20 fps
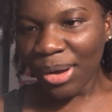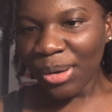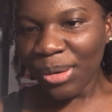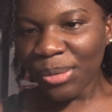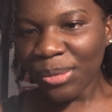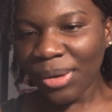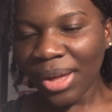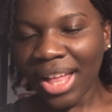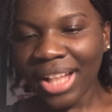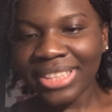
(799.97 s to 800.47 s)

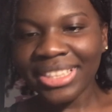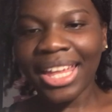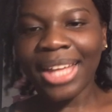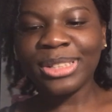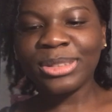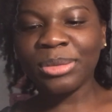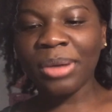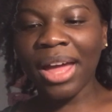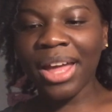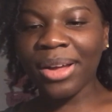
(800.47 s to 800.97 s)
Well,
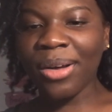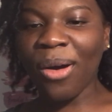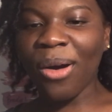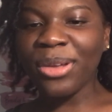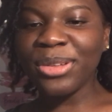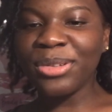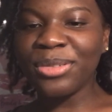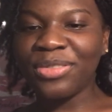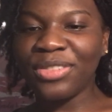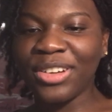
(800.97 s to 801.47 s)
that's why I call
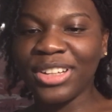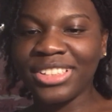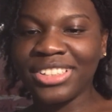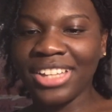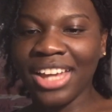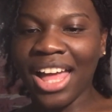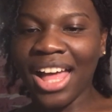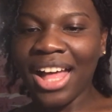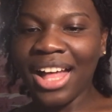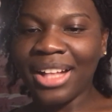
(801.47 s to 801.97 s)
you for a
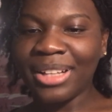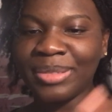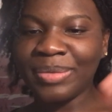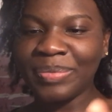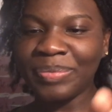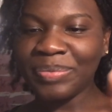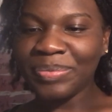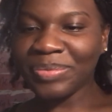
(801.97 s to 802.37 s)
child.